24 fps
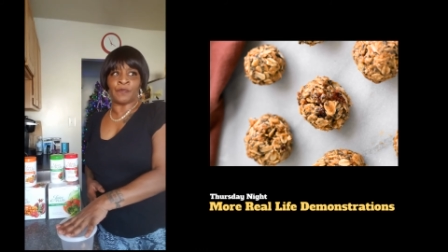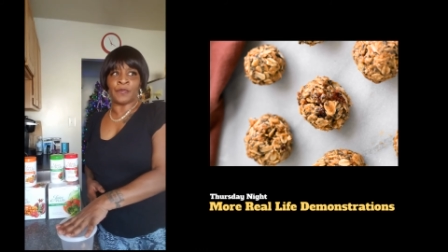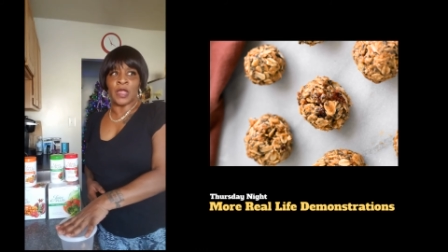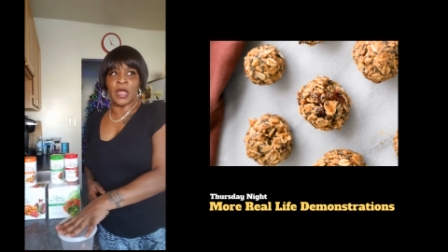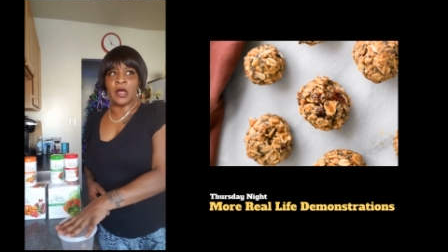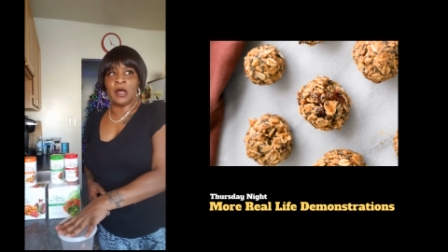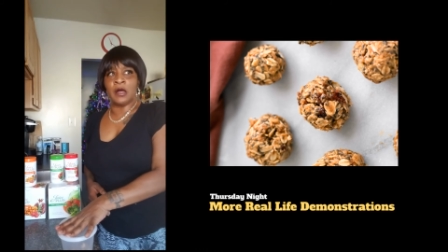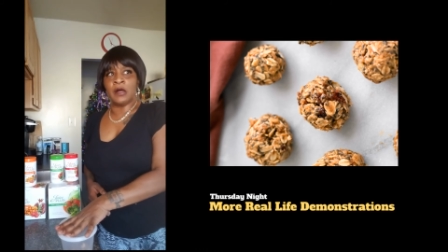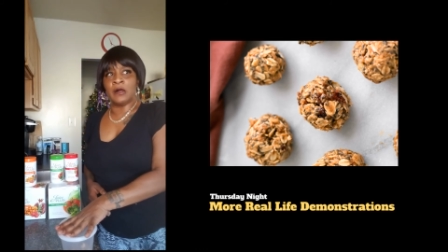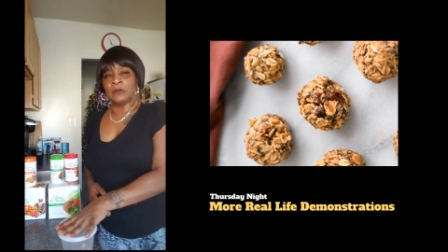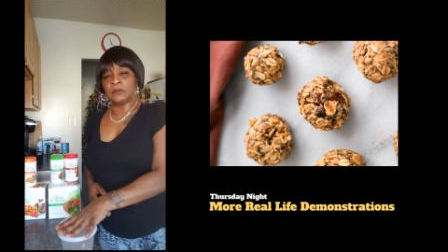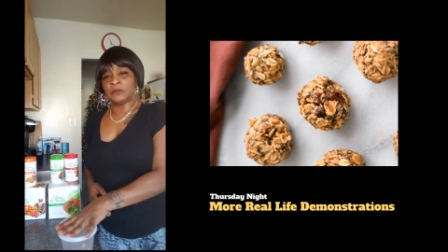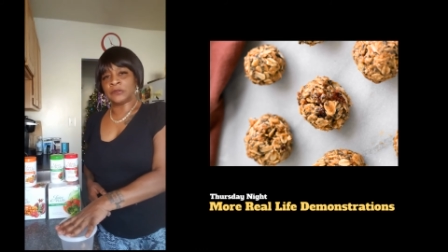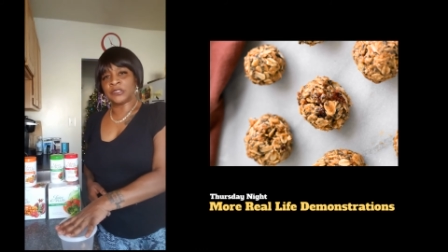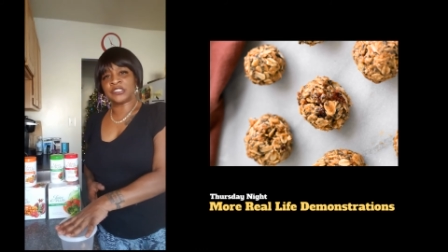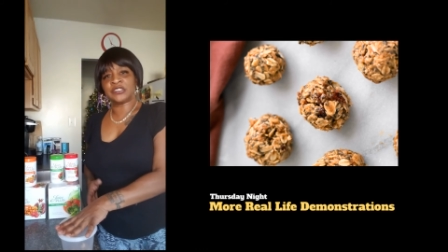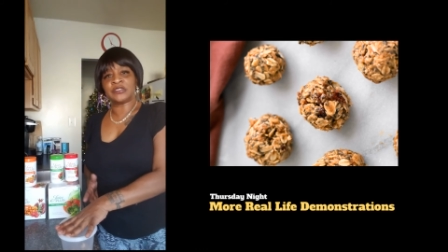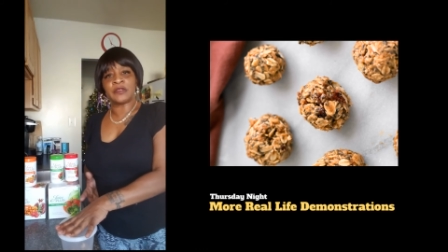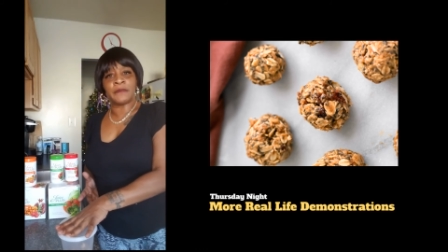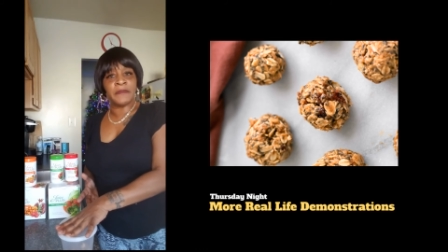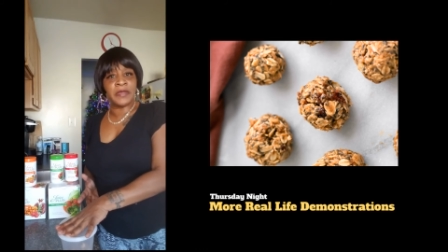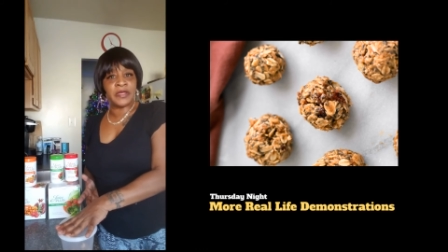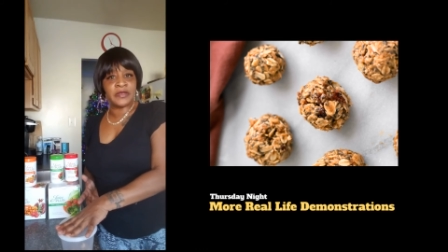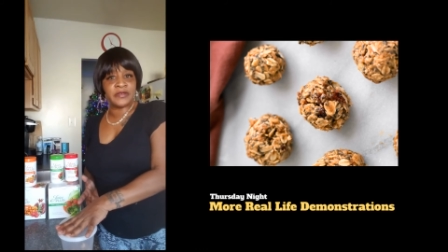um, just a
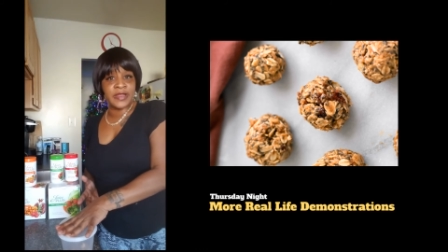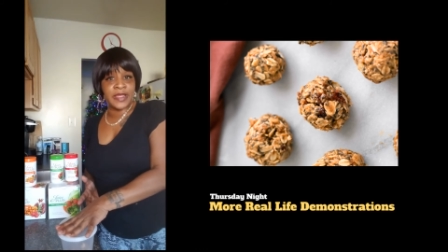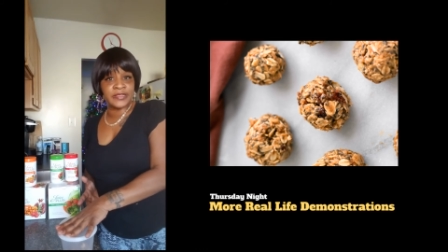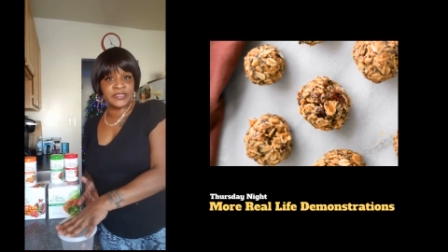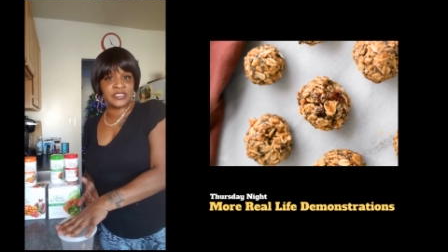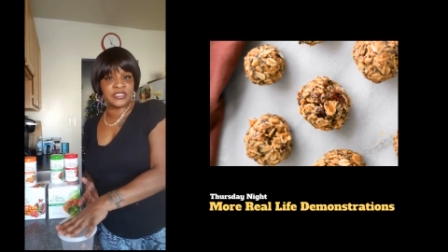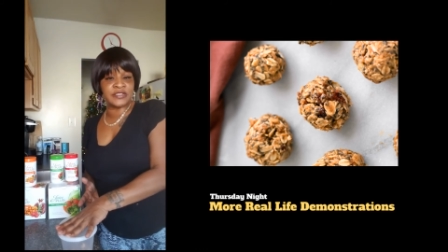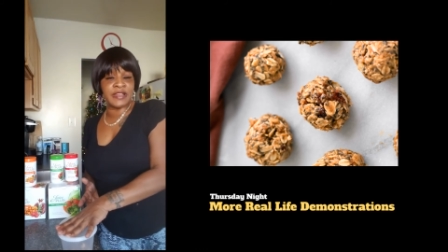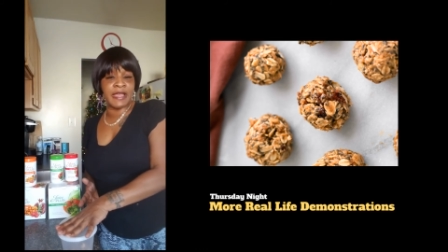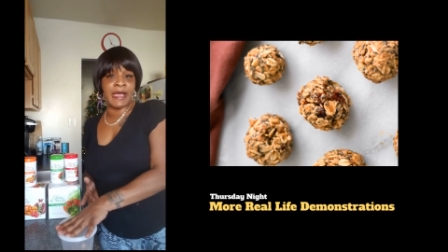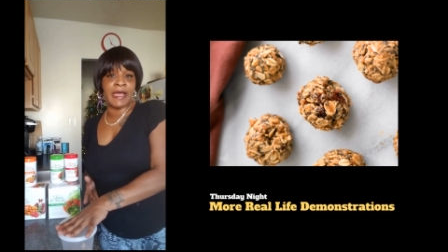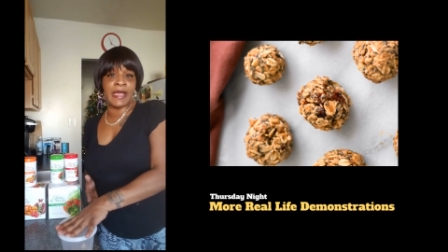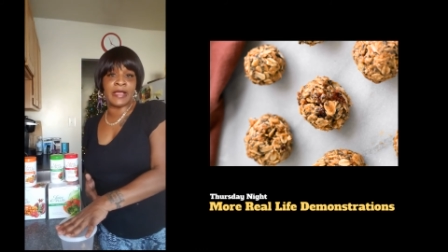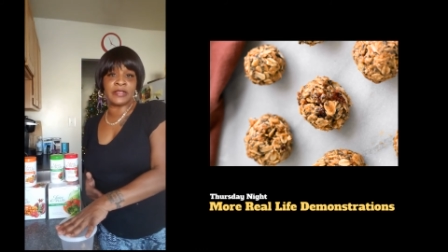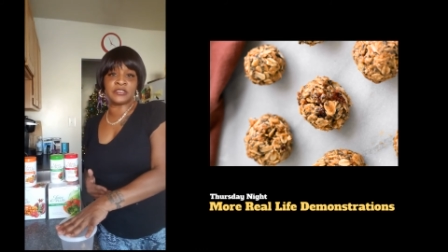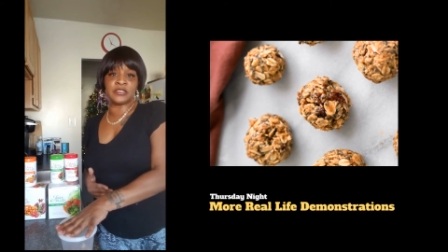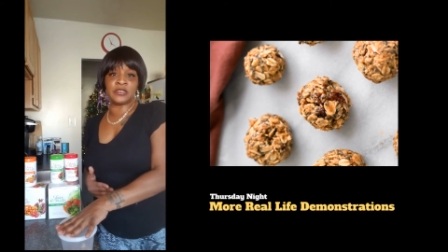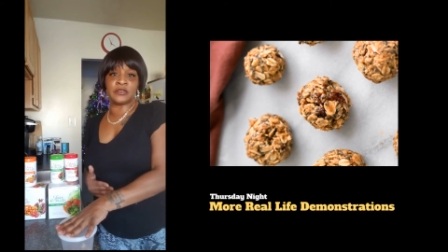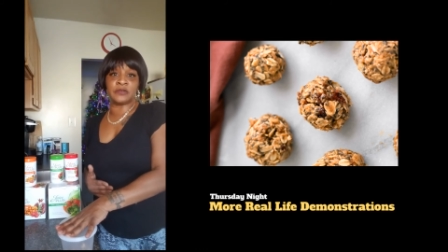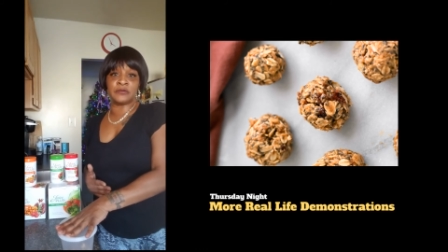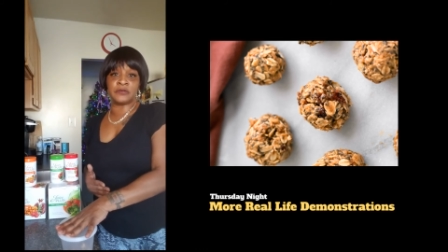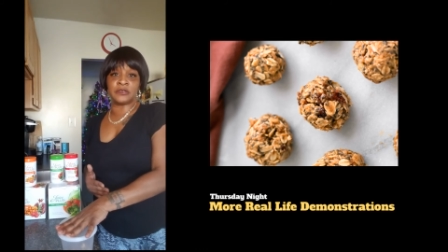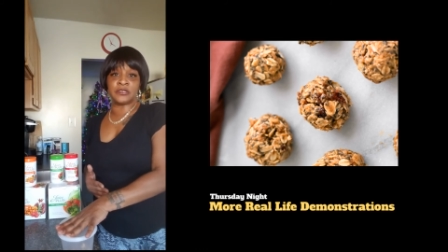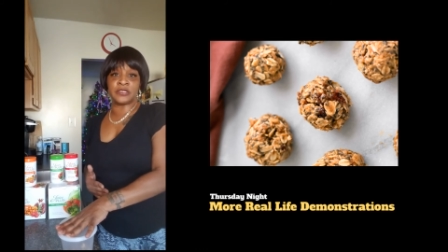midday snack to
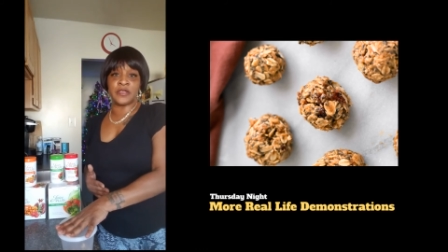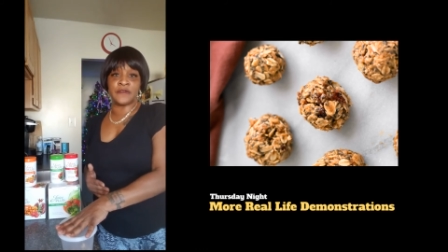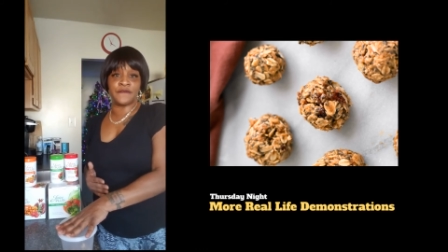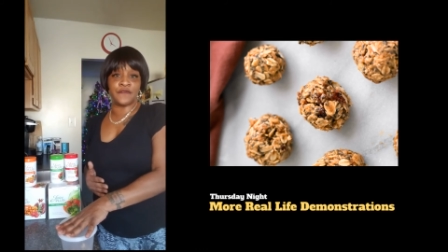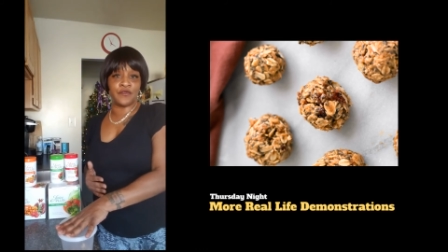give